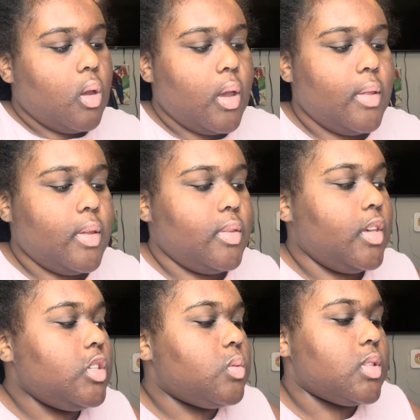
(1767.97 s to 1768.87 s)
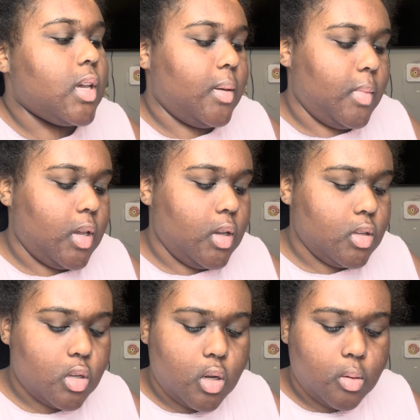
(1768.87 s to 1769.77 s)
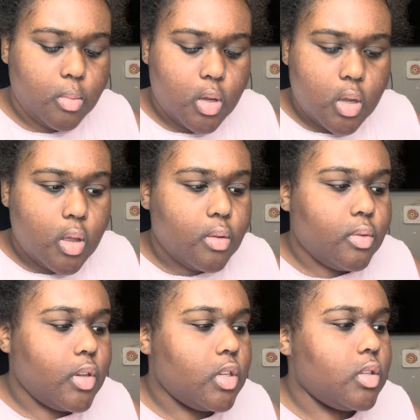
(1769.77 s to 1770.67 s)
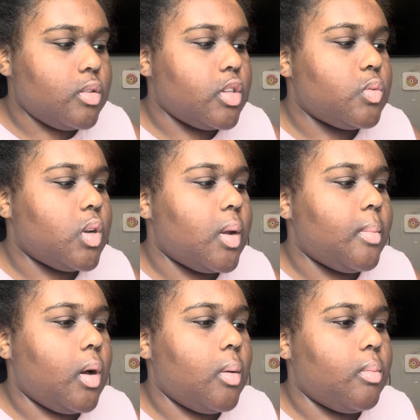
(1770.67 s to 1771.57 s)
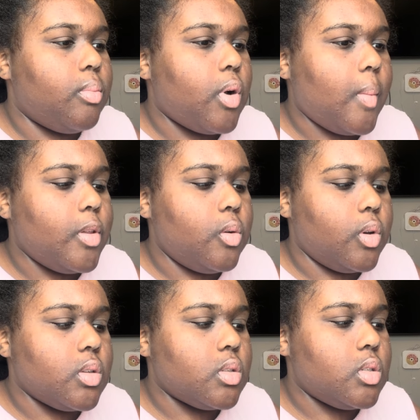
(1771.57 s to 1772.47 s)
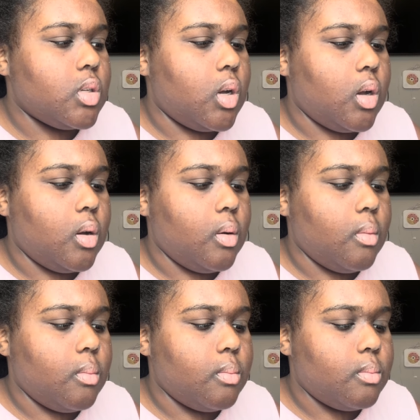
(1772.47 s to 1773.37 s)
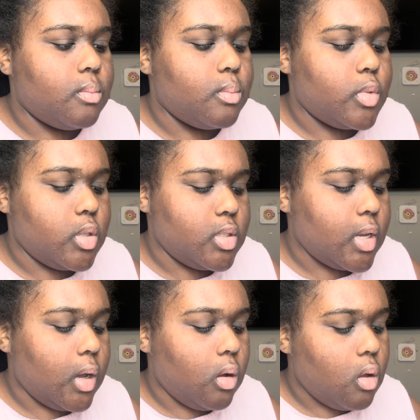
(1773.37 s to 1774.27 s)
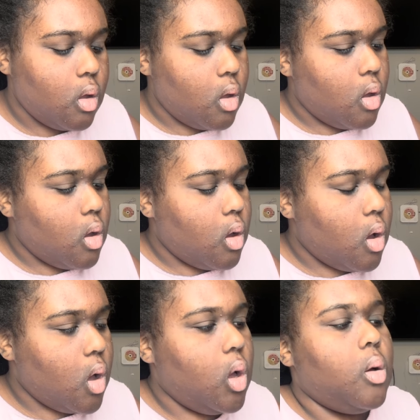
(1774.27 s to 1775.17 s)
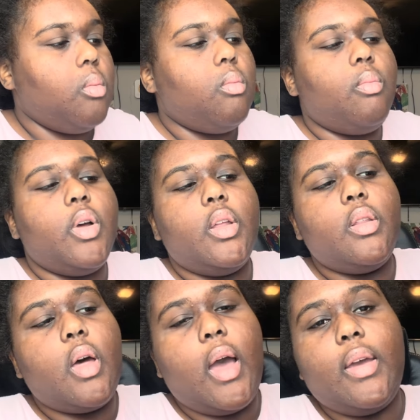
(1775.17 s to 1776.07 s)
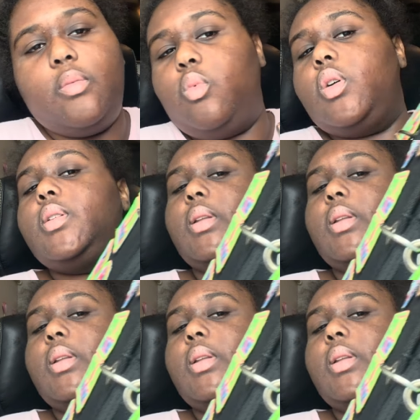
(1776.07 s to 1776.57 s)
And then these ones I made. This one I'm probably going to sell. But I wanted